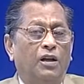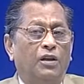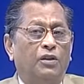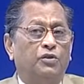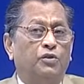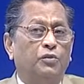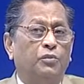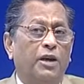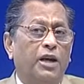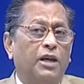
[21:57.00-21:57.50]

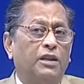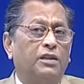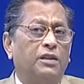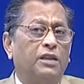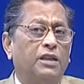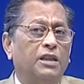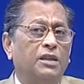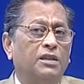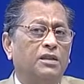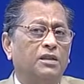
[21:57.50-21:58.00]
To make
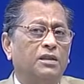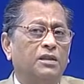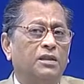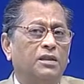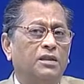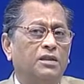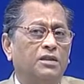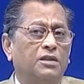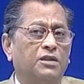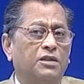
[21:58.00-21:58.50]
things
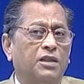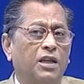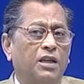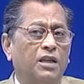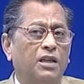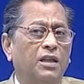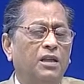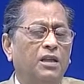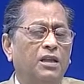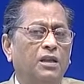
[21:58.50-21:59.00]

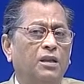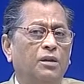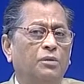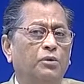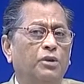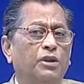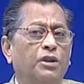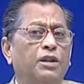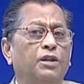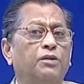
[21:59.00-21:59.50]
steady,
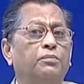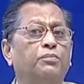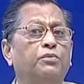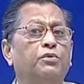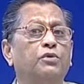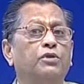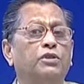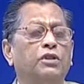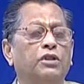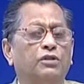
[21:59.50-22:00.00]
we need
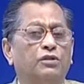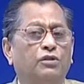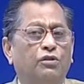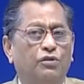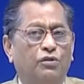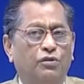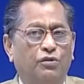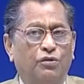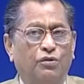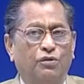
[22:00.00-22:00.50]
process
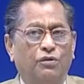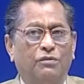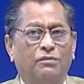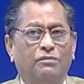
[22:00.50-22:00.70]
control,